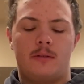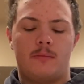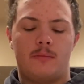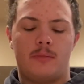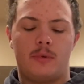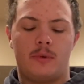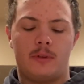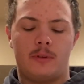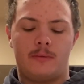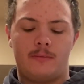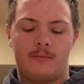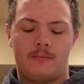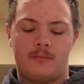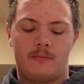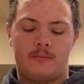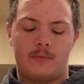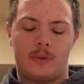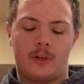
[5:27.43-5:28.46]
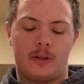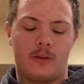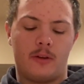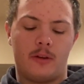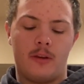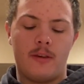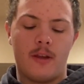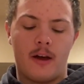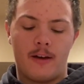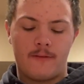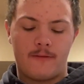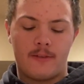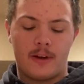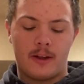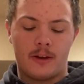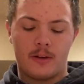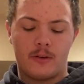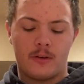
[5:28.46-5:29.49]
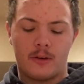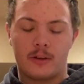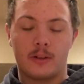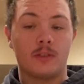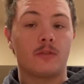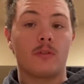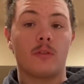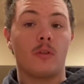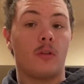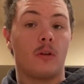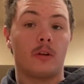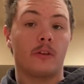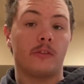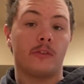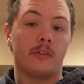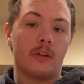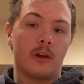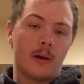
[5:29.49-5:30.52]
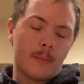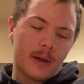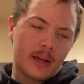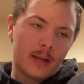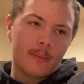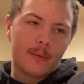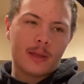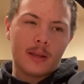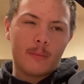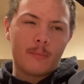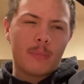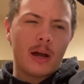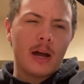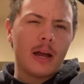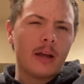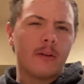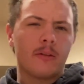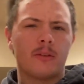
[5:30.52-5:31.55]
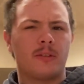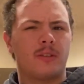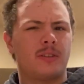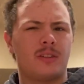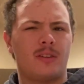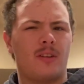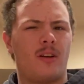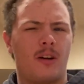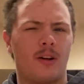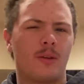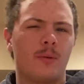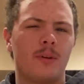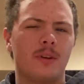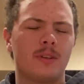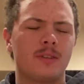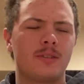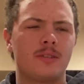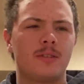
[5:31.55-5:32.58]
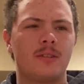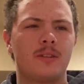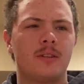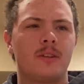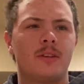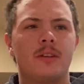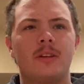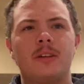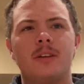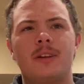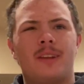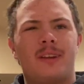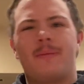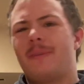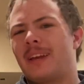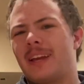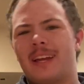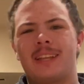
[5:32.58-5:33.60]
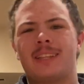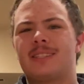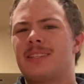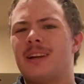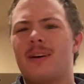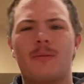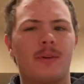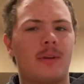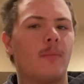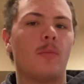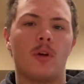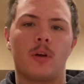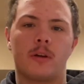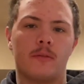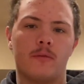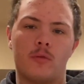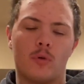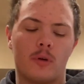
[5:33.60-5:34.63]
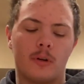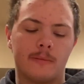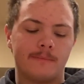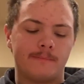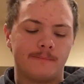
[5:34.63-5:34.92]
but I could not find a Darkest for the longest of time. I kept getting Pyrus and Aquas. I'm like, that's not what I'm looking for.